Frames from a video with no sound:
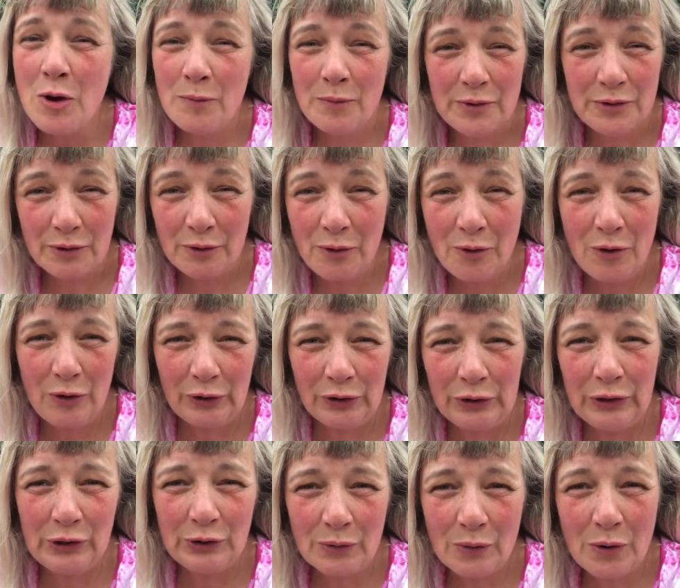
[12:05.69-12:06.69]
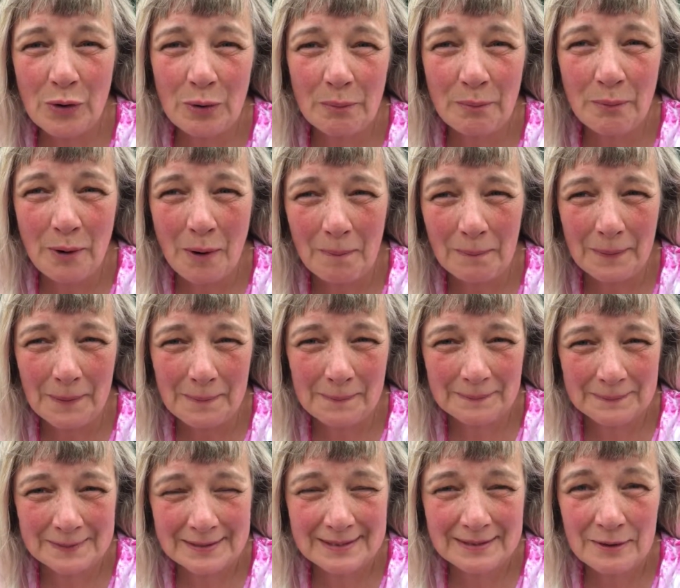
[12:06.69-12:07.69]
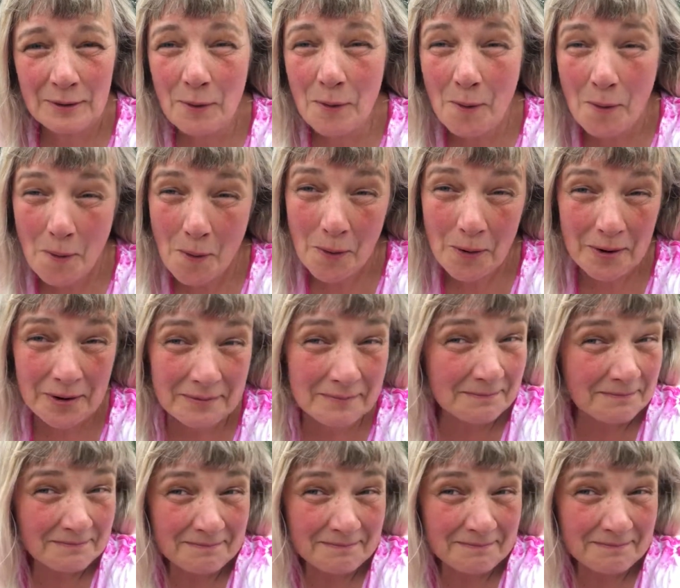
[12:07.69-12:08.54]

with all your problems or